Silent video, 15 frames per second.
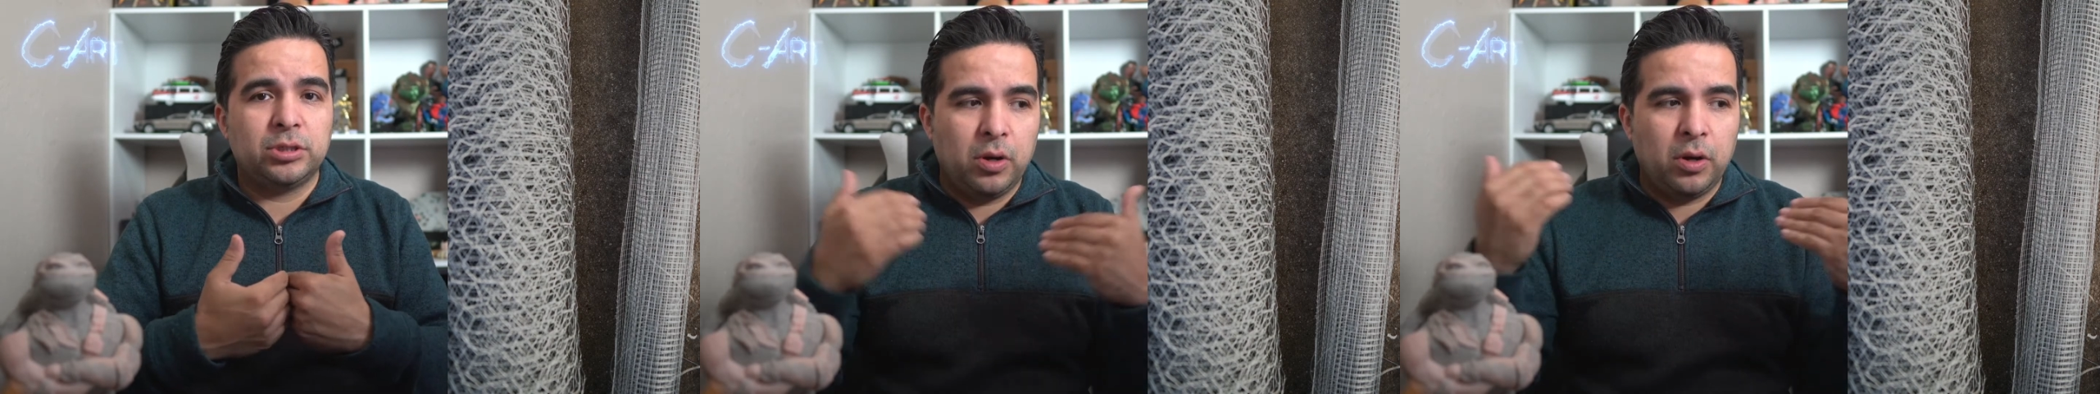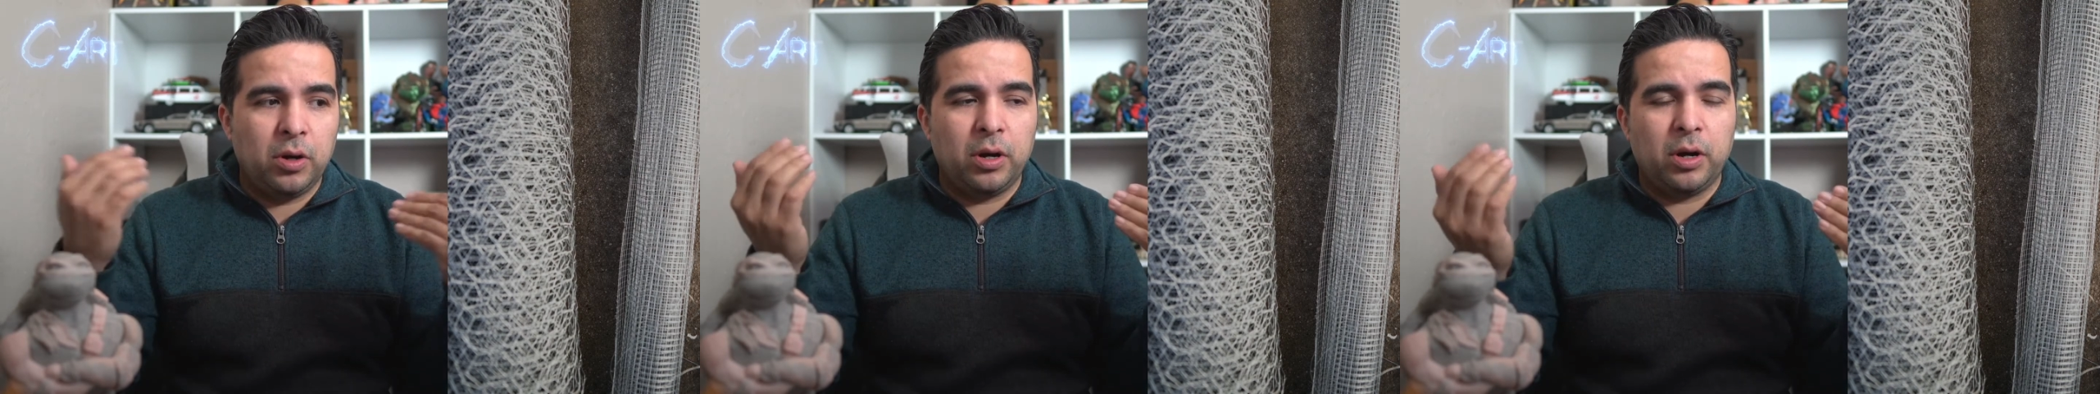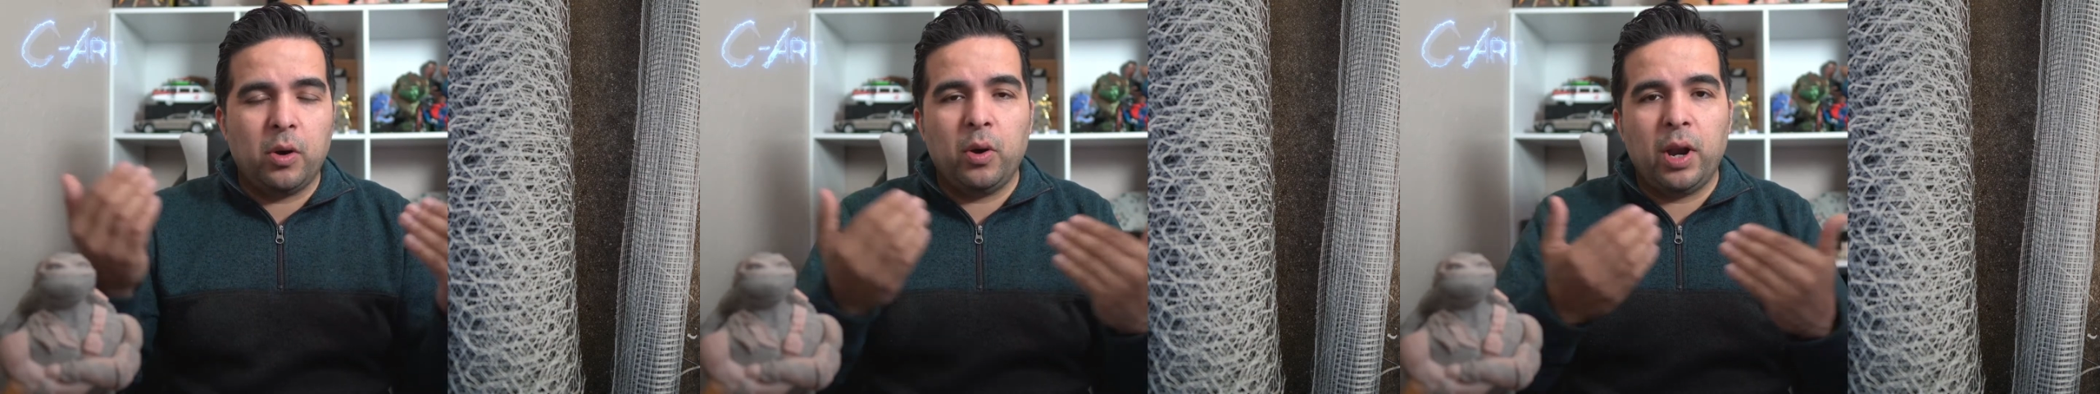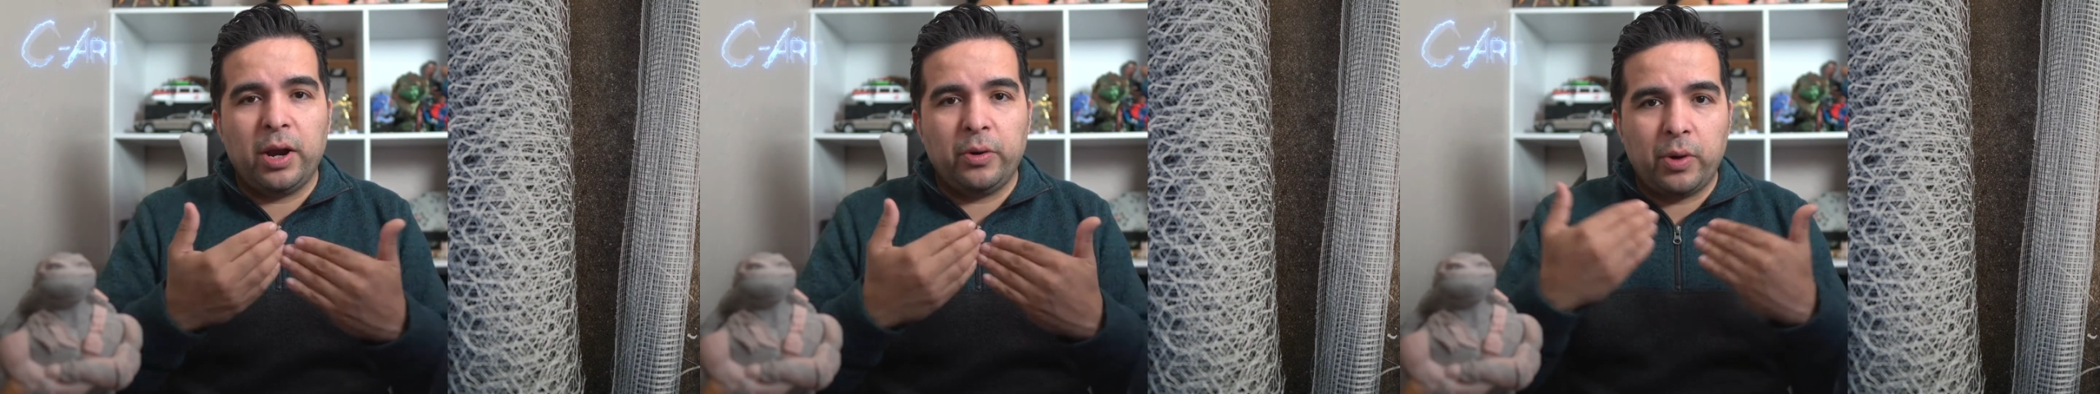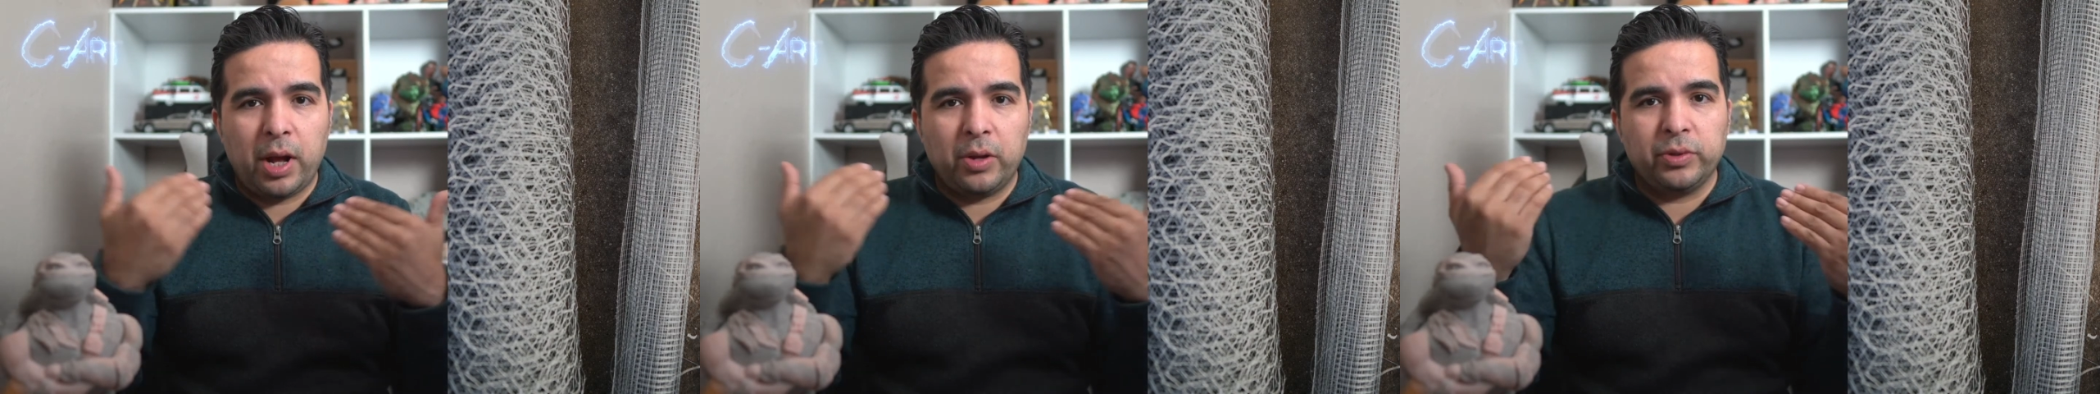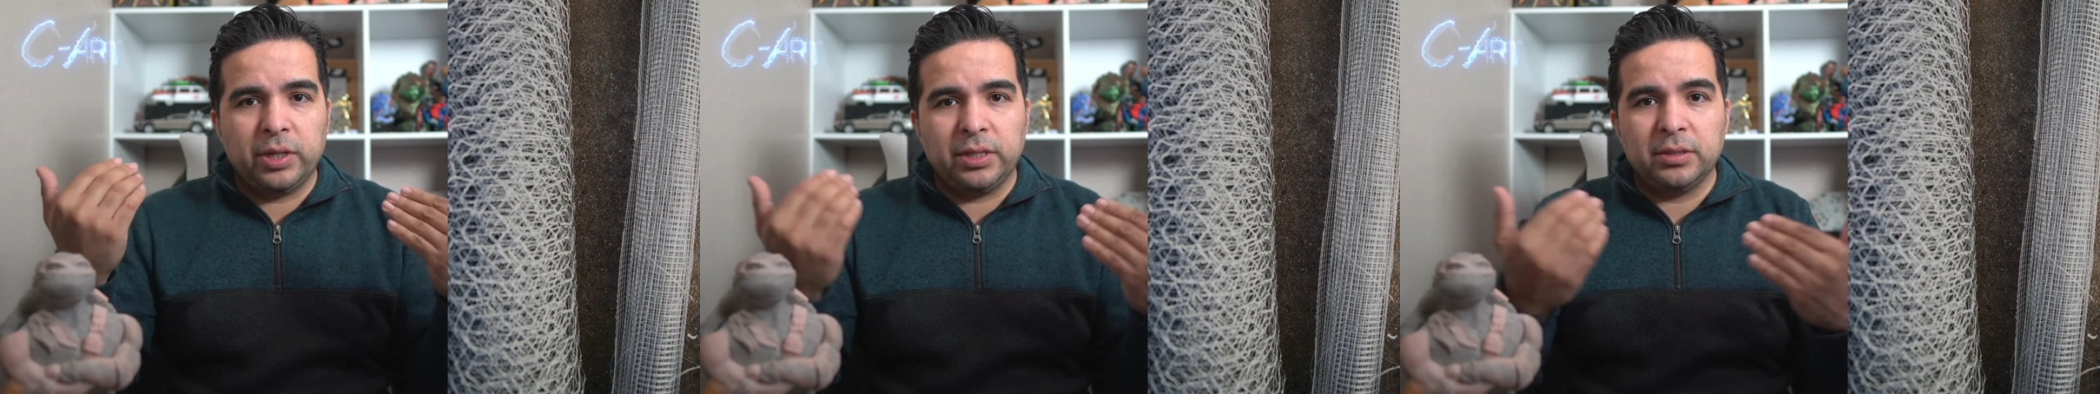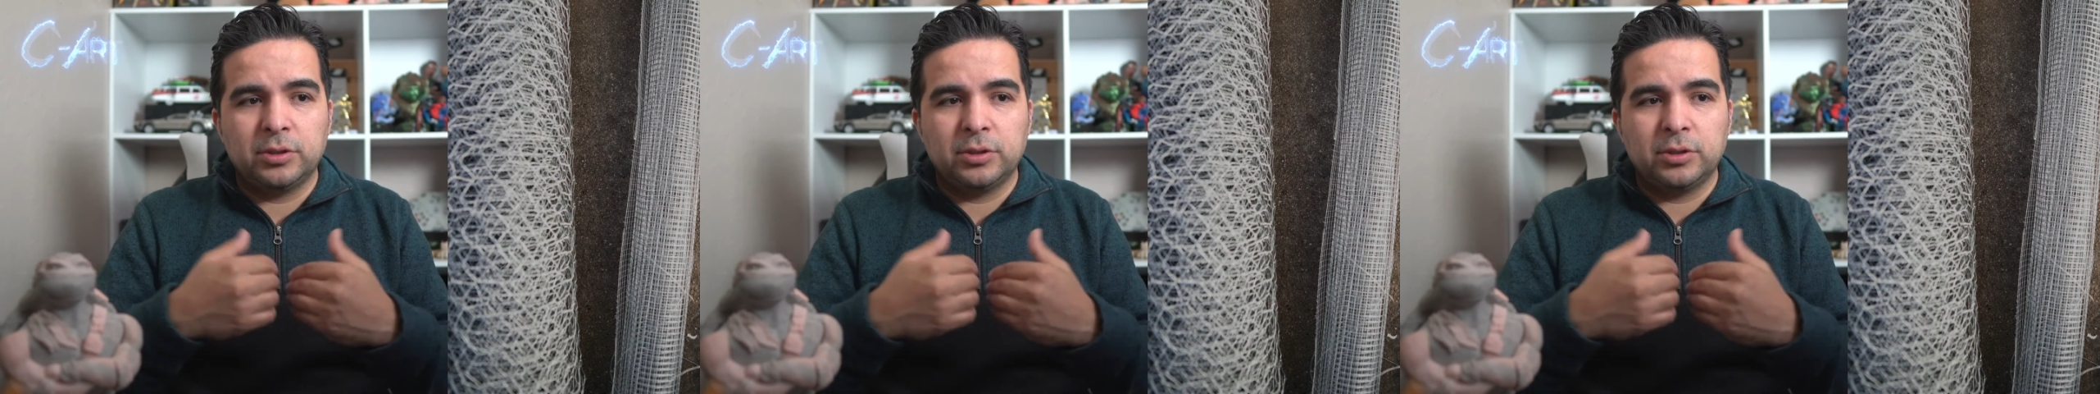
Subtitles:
all around it.